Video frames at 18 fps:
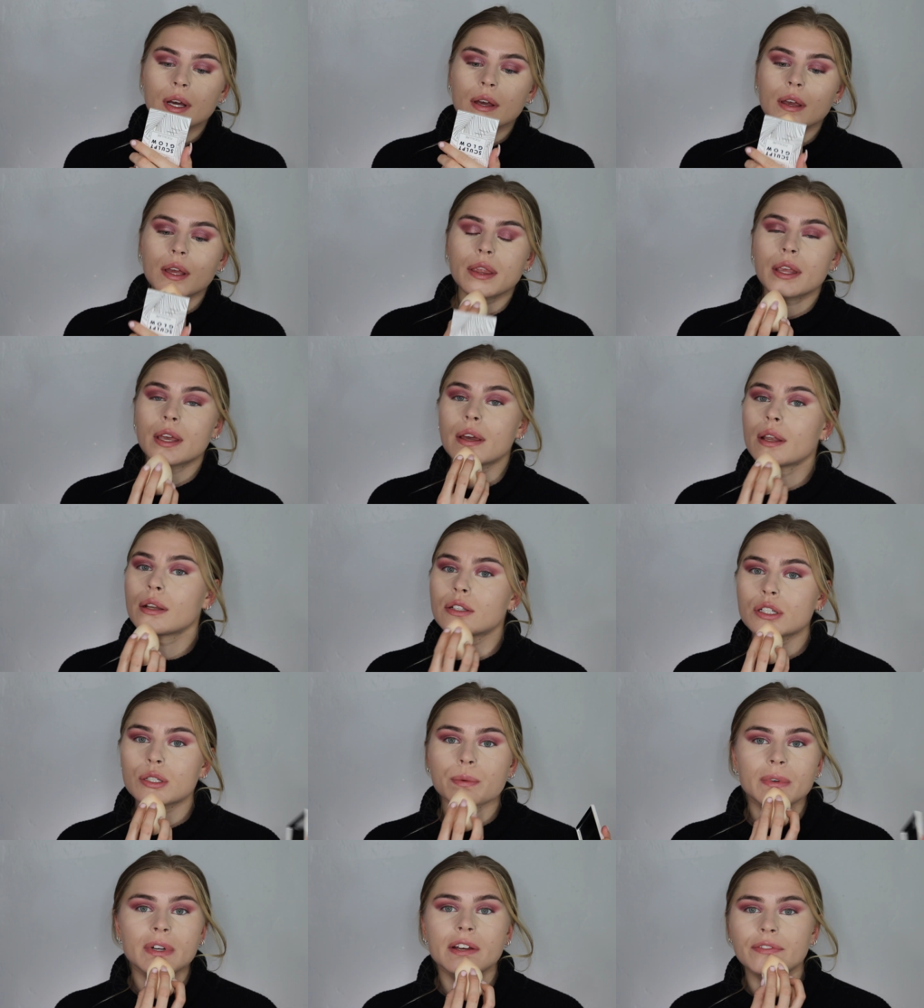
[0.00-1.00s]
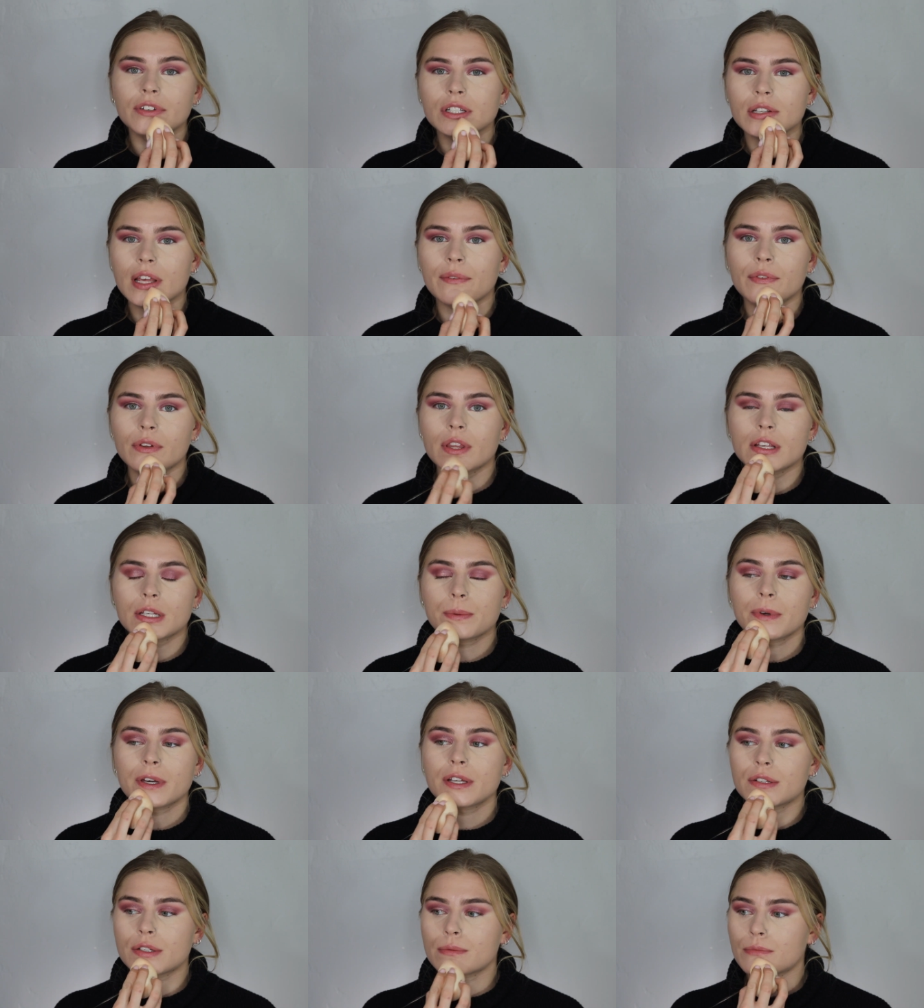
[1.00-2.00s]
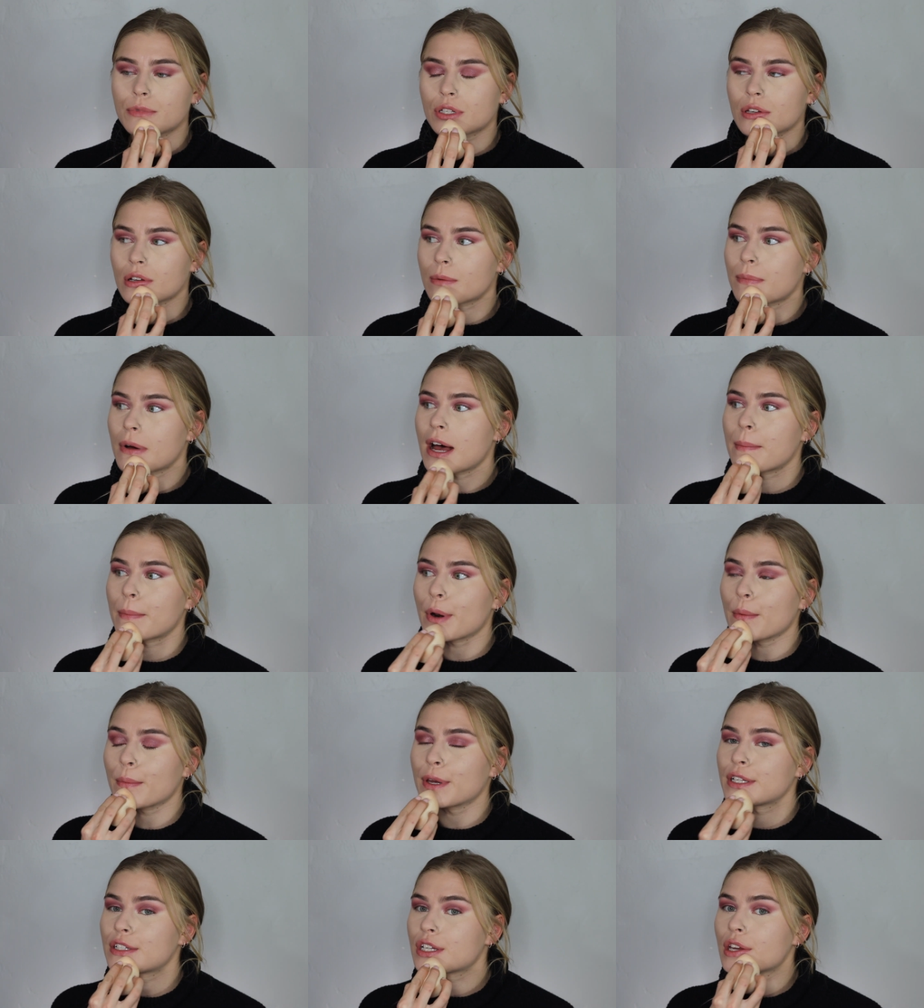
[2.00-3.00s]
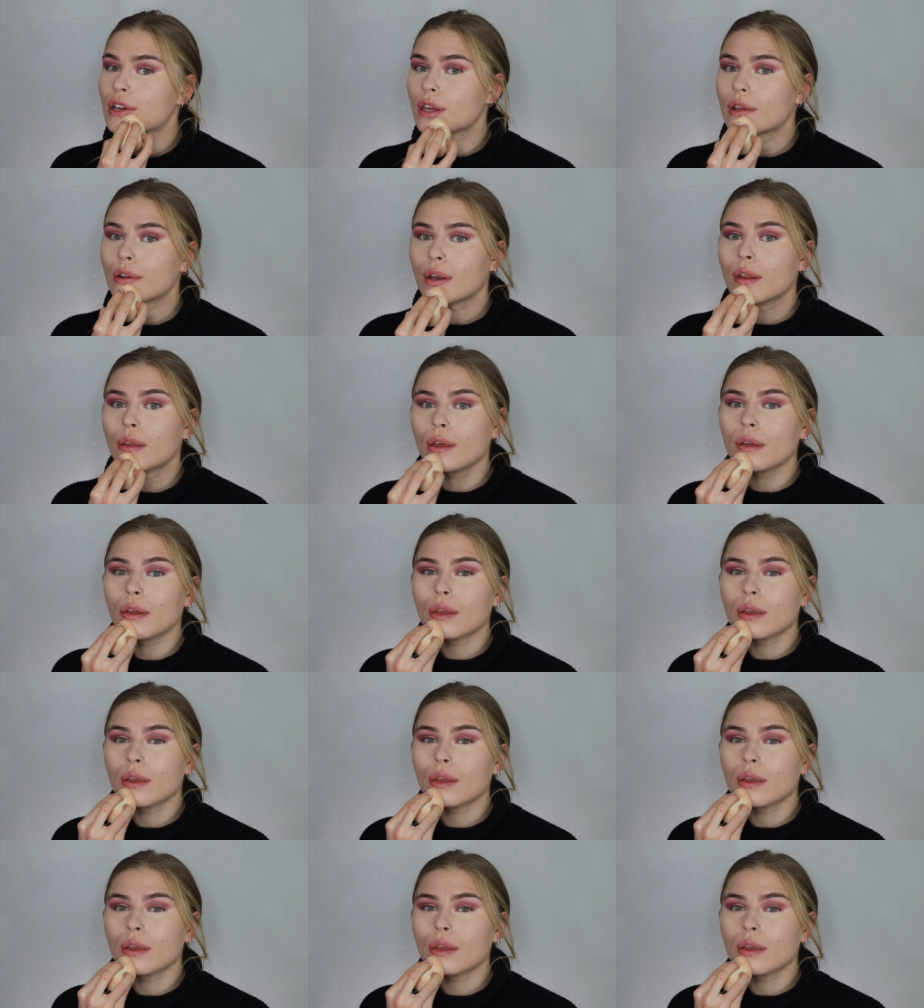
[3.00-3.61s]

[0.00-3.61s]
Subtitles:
And then just whatever's left on the sponge, I'm just gonna pop it on my chin